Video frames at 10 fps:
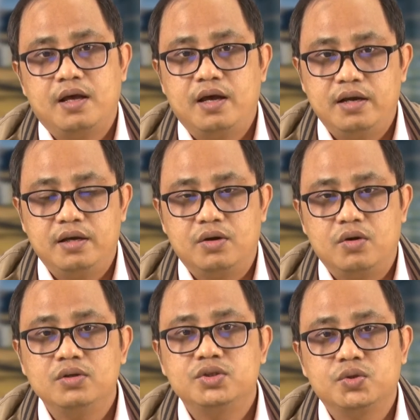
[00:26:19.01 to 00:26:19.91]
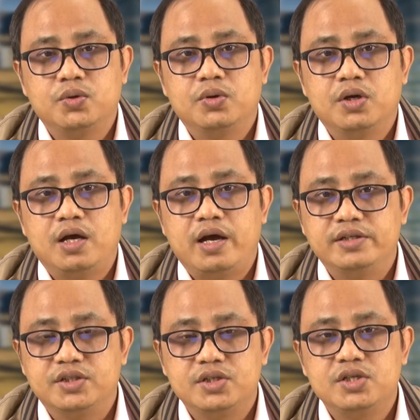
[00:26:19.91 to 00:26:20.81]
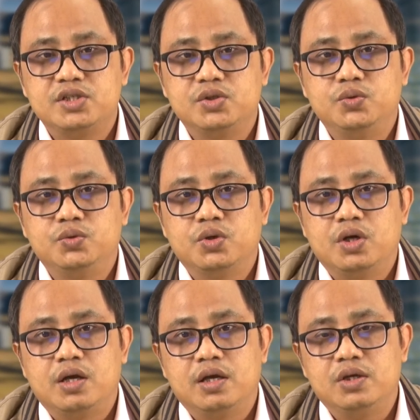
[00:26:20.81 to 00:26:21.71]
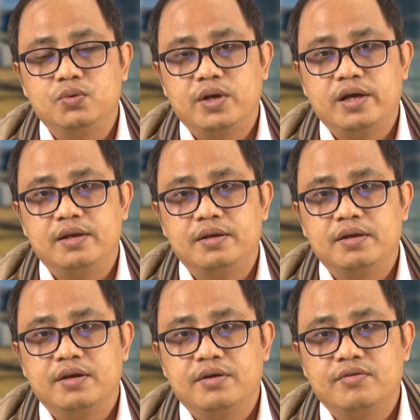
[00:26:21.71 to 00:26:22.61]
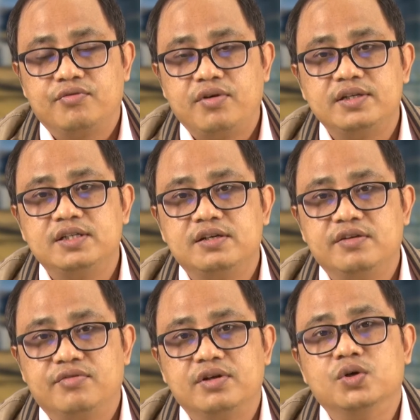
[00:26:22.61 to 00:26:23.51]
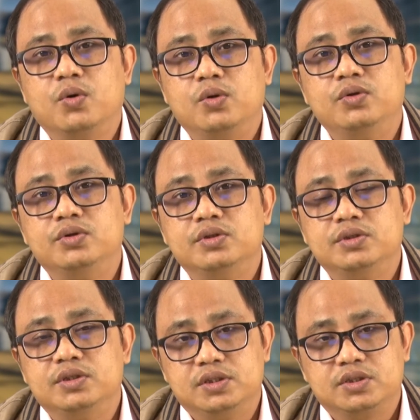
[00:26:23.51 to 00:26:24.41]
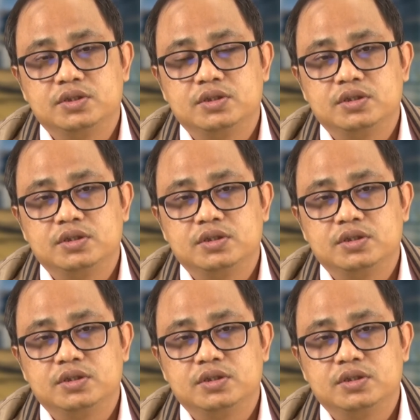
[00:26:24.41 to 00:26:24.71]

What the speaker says: And also I suggest you can further refer all these